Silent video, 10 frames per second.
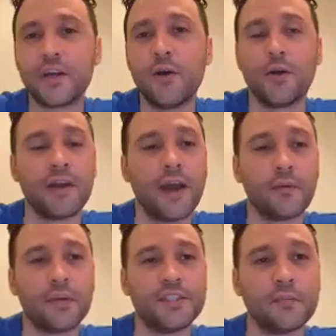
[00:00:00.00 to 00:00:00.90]
ago who are now
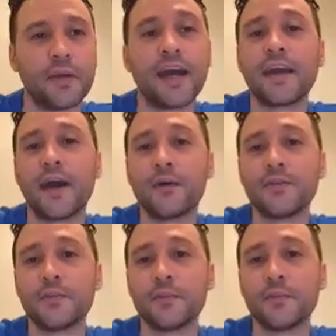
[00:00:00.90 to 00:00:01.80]
reaching back
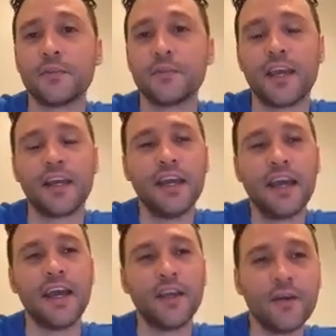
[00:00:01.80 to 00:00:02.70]
out to me and saying,
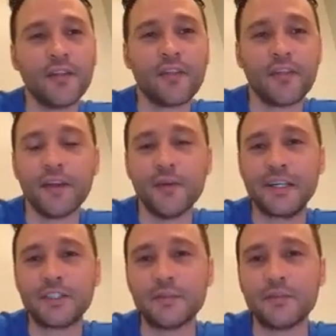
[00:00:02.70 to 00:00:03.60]
hey, you know that thing you
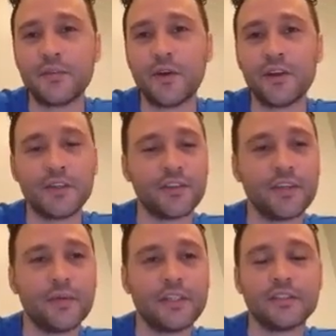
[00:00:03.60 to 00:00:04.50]
mentioned before? Do you
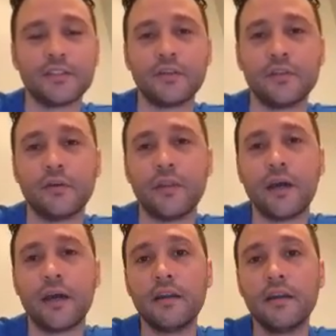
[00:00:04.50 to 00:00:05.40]
think we could still do
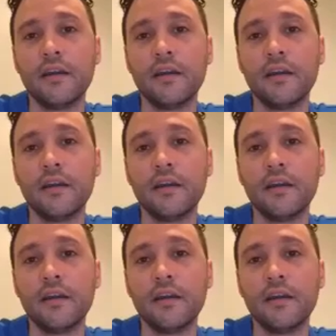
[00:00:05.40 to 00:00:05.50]
that?